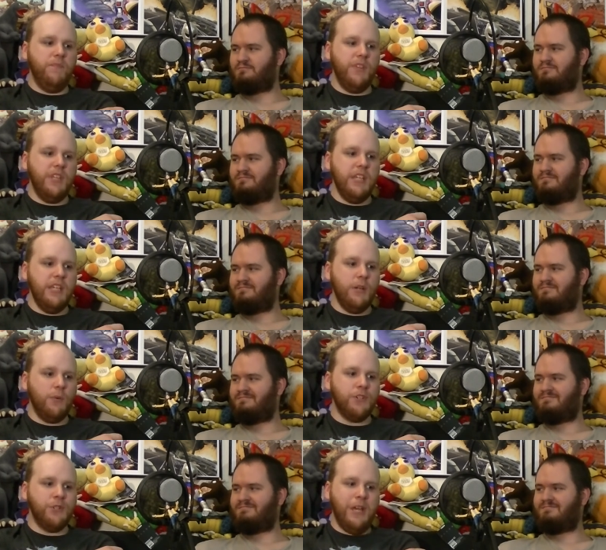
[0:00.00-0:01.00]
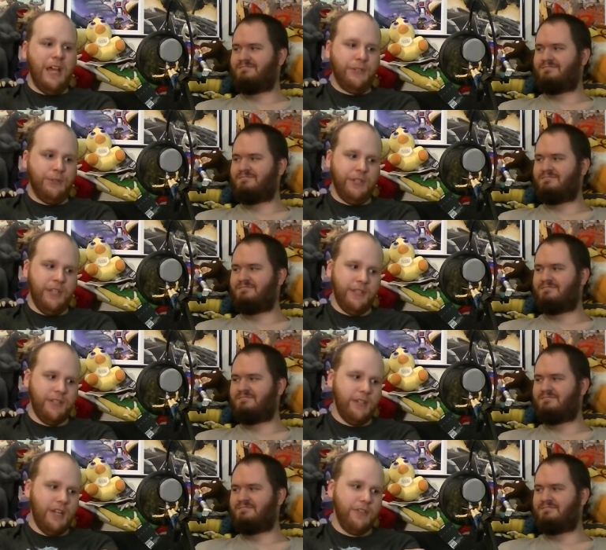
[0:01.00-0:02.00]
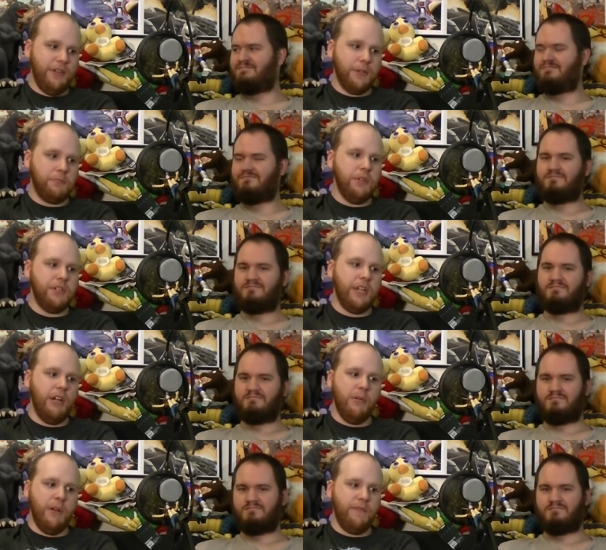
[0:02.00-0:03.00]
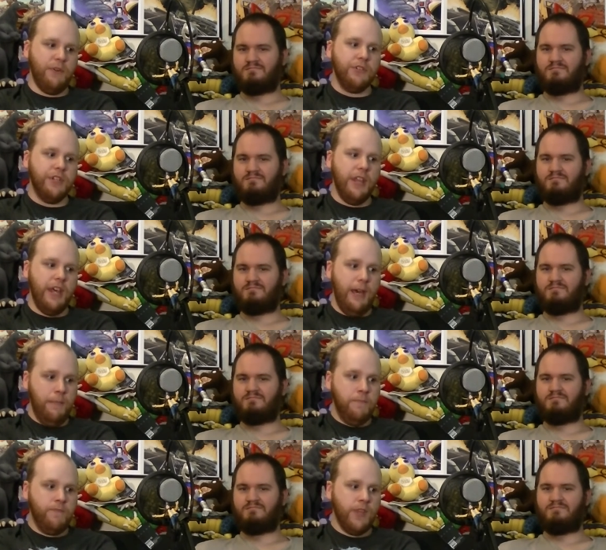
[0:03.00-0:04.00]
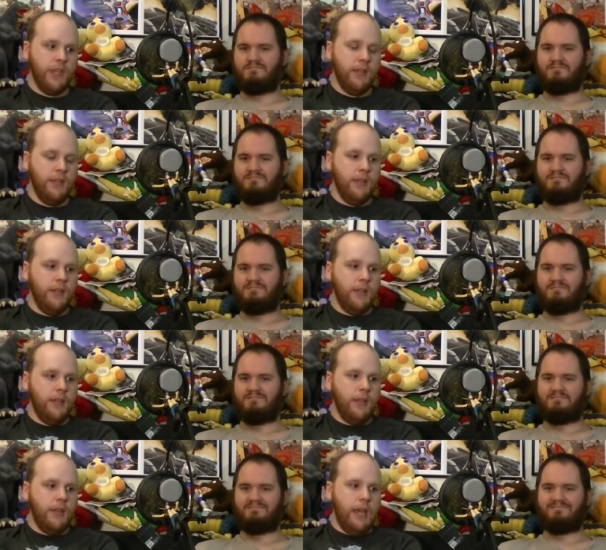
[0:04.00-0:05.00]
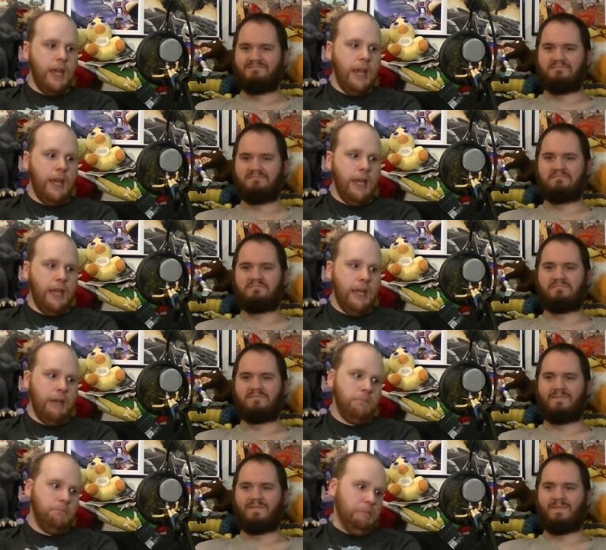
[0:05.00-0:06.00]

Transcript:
Speaker 1: the original Exorcist. I thought it was pretty scary when I first saw that. And